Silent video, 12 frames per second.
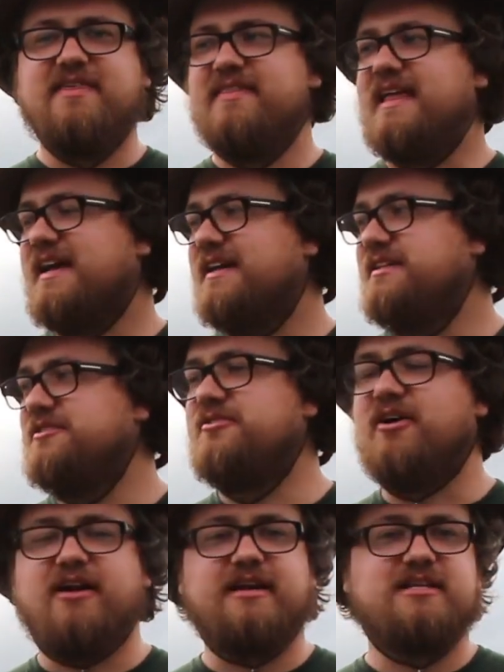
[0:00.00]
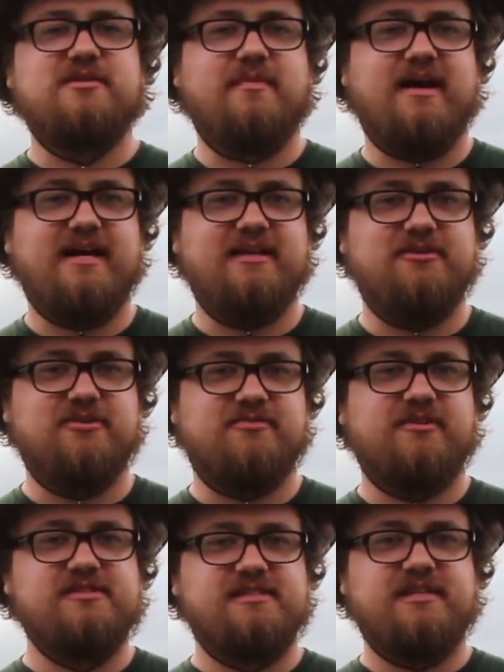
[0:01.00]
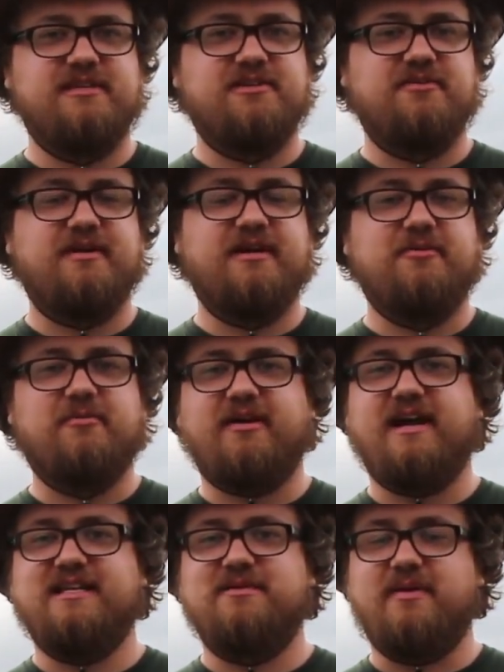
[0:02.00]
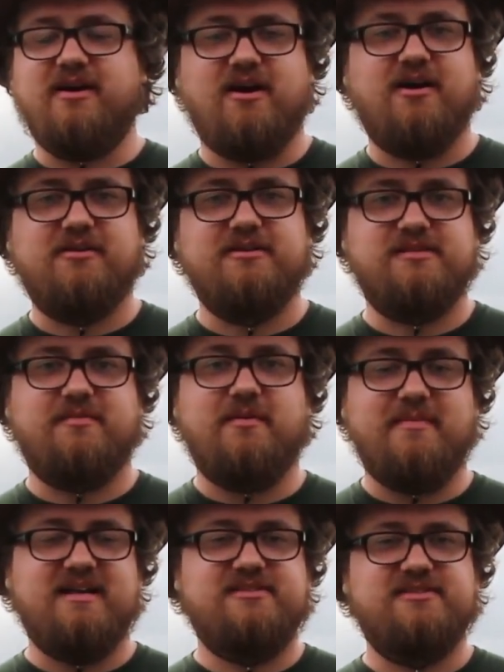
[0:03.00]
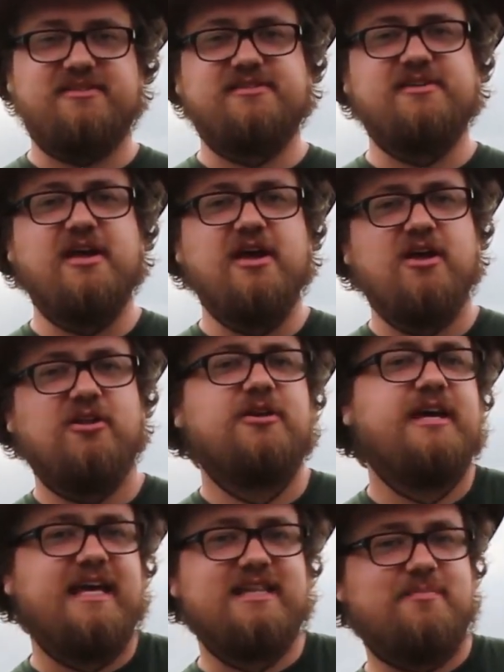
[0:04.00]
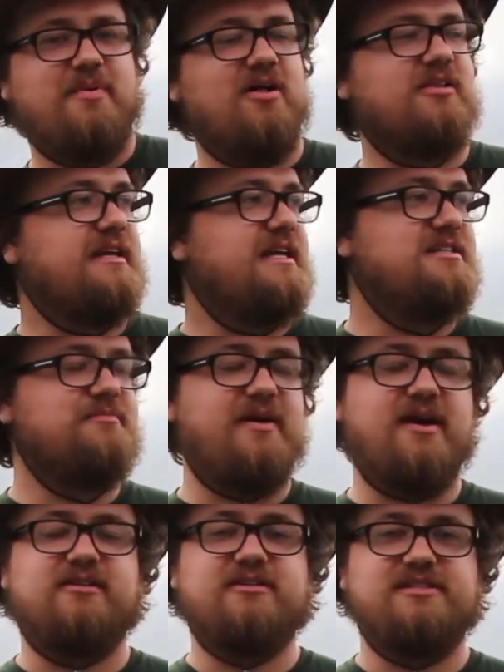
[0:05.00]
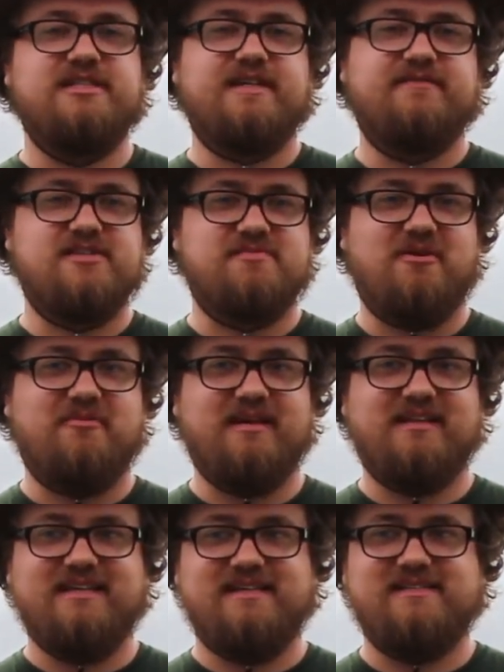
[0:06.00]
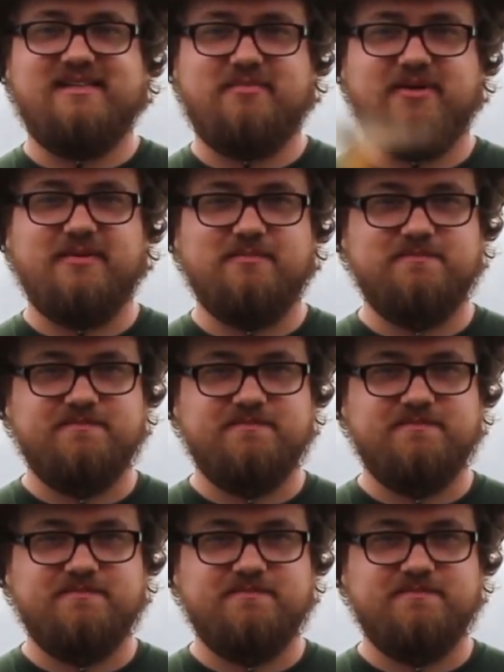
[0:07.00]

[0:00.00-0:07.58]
then that continued on into my university career, where I did my honors and my master's looking at the pollination biology of the small white lady slipper.